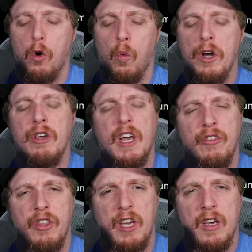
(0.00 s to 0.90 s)
What do you
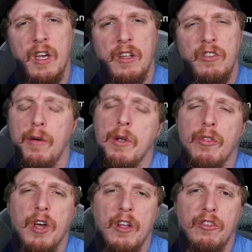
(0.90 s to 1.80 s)
guys think? Tell me your
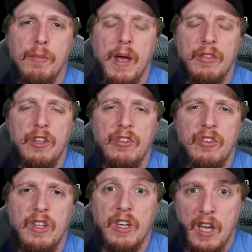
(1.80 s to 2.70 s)
thoughts about this
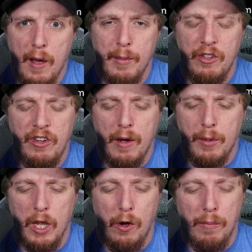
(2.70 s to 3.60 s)
in the comments down
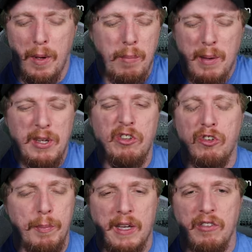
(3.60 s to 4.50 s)
below. Maybe it's
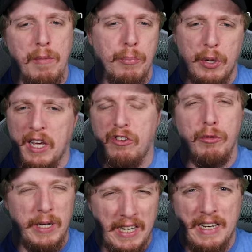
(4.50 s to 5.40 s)
just because I'm playing so
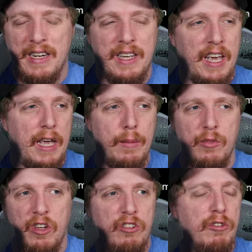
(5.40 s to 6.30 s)
many indie
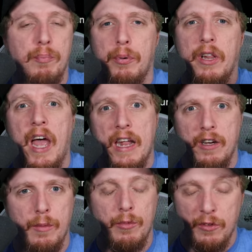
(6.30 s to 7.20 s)
games. I just
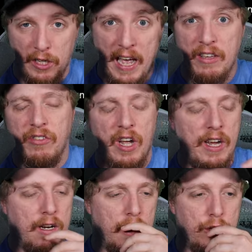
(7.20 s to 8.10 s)
platinumed last
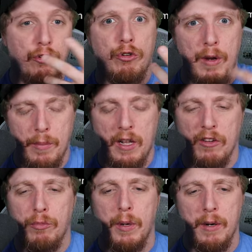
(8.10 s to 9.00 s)
night on the treadmill. I
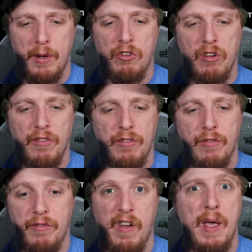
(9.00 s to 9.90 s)
was playing a bunch of
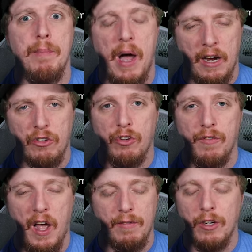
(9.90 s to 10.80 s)
Vampire
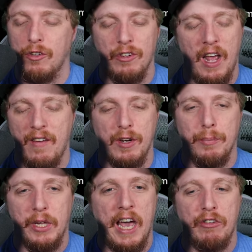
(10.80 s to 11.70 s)
Survivors and having a
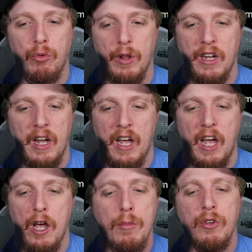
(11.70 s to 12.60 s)
blast with it.
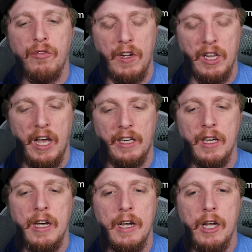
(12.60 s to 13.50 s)
I, almost feel like